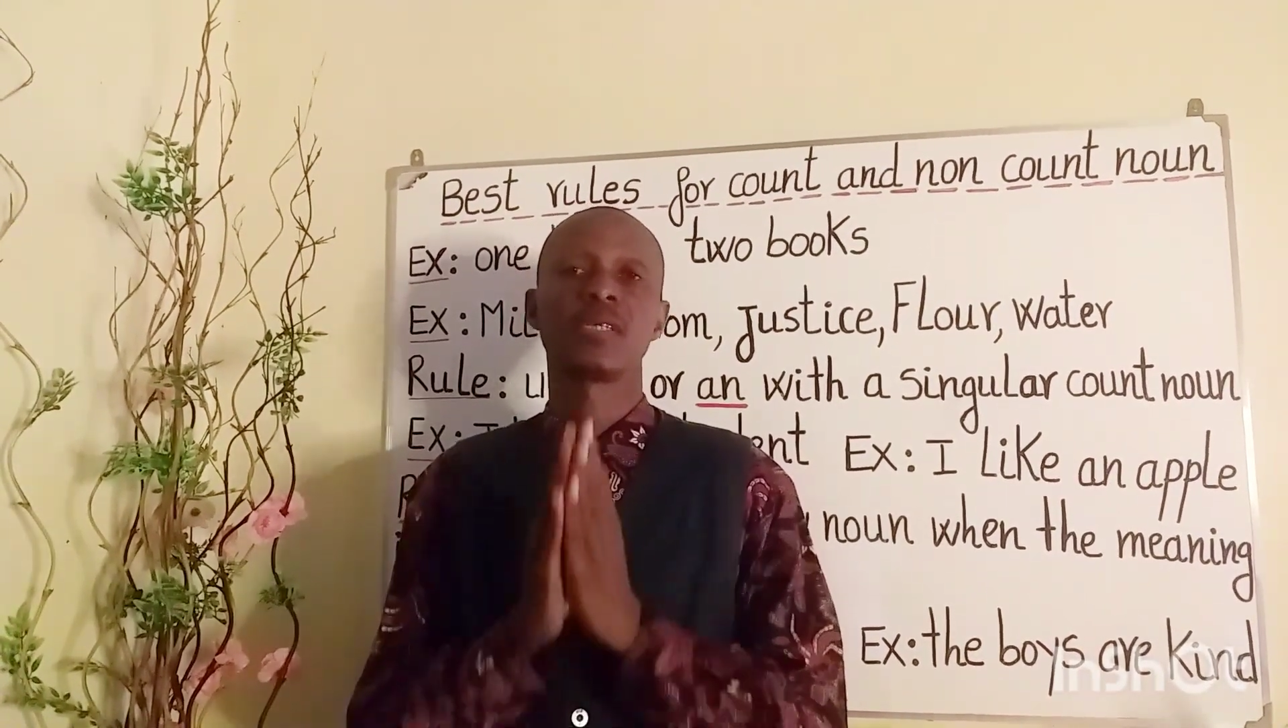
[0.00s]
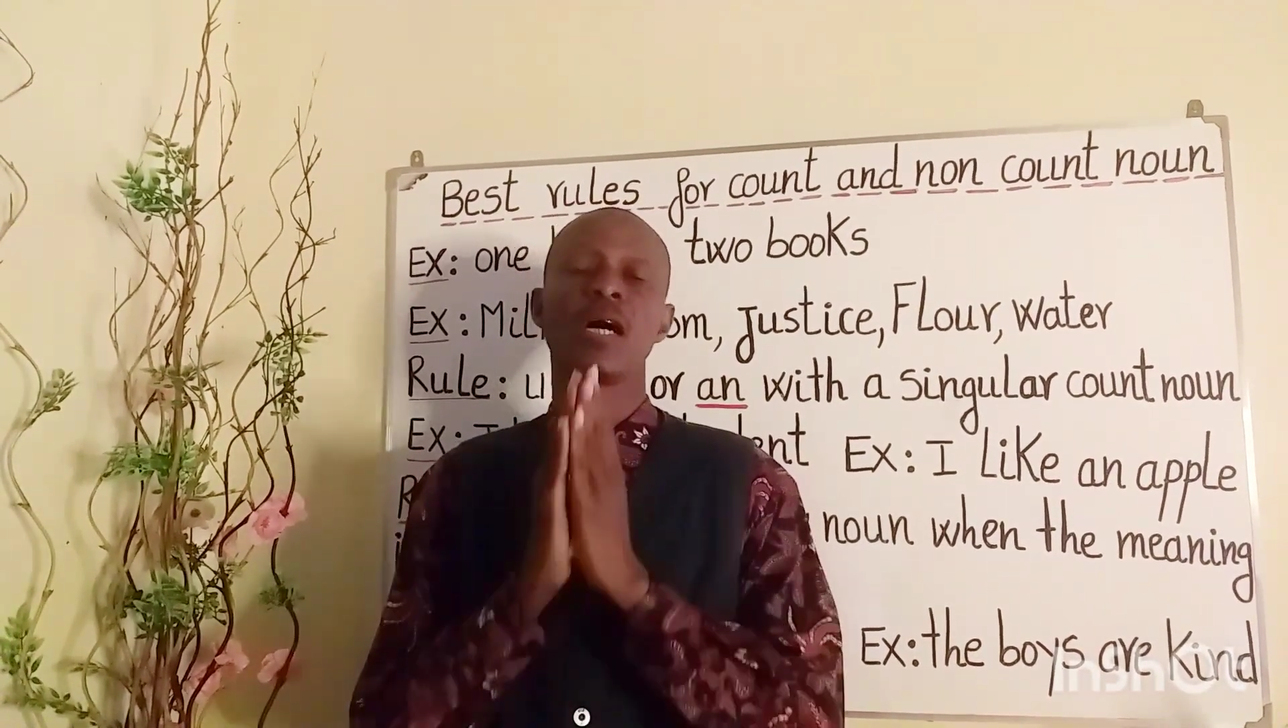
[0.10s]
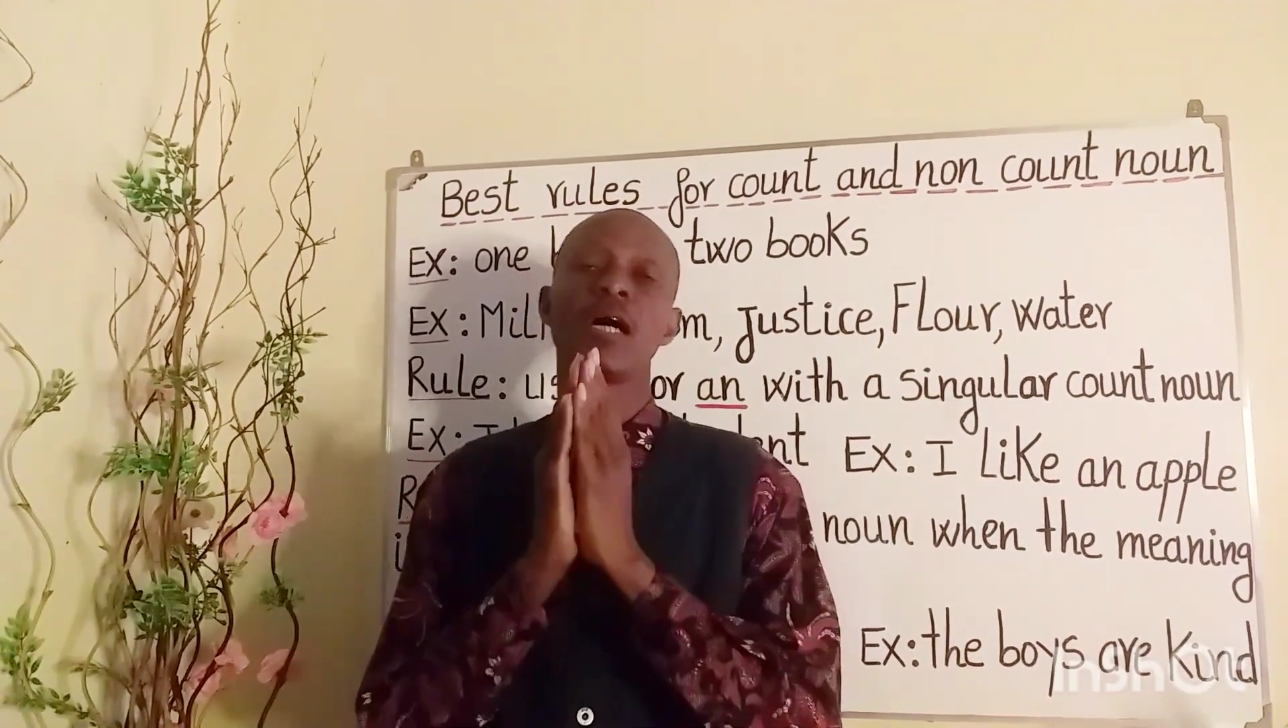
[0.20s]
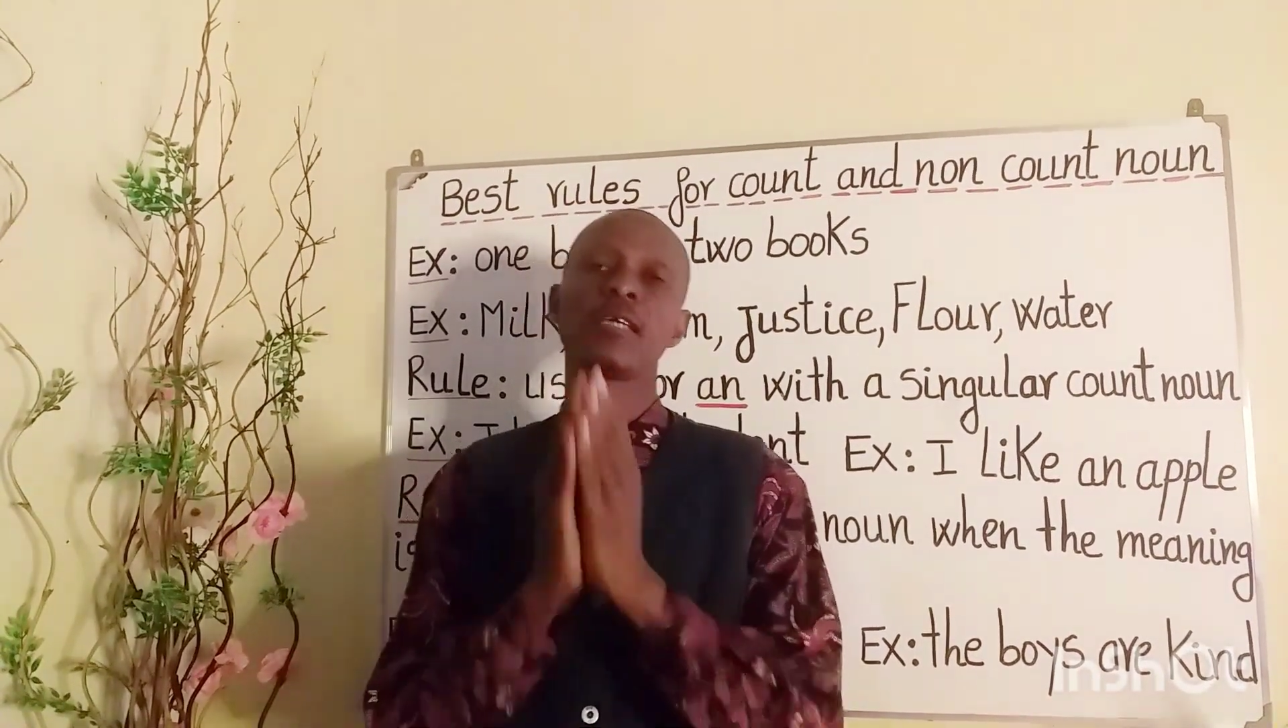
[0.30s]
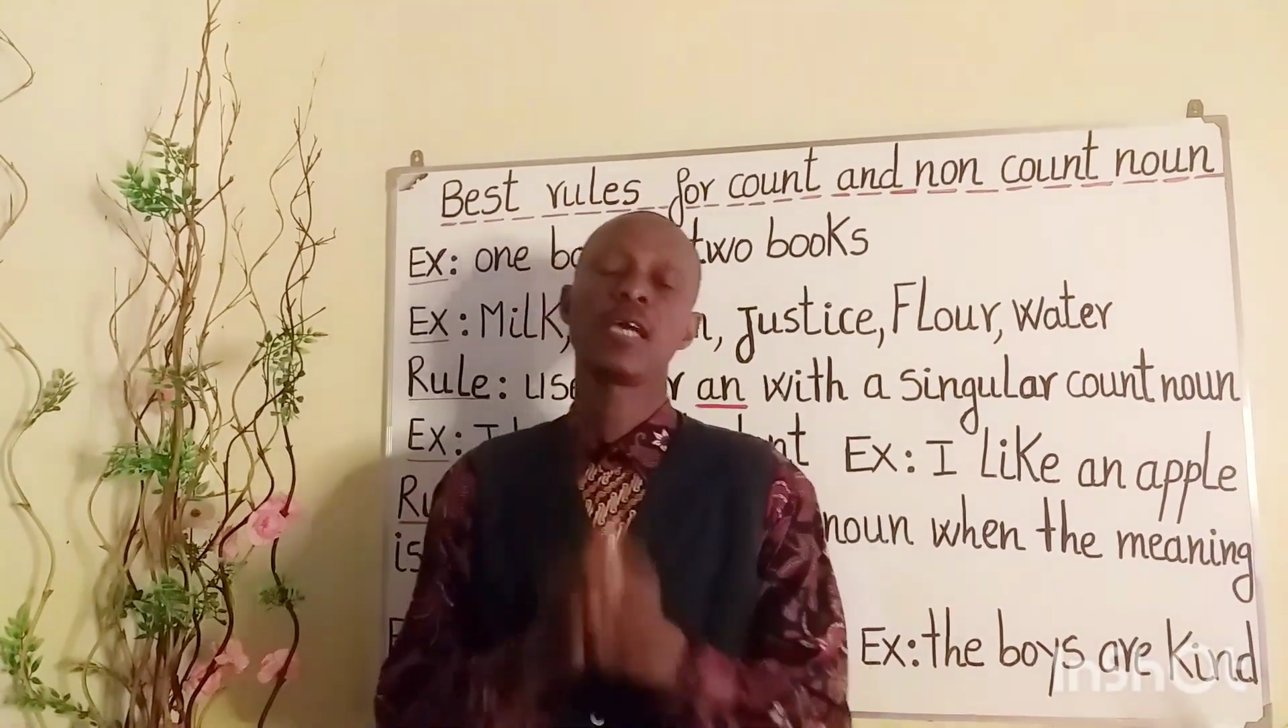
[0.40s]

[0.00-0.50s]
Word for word: Hi